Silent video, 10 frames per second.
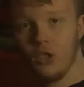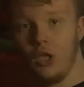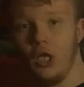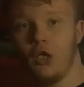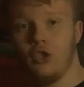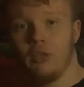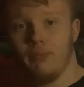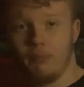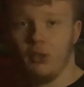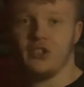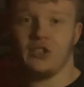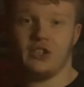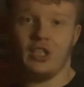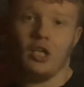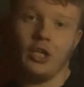uh, all of my presents
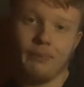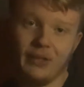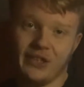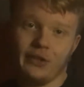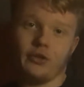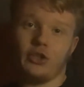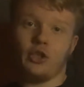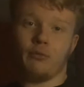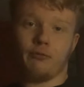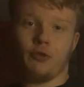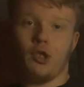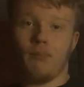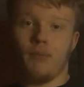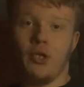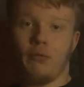that I basically got
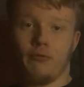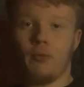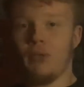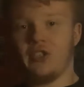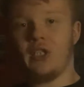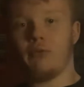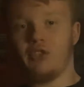from uh, from myself.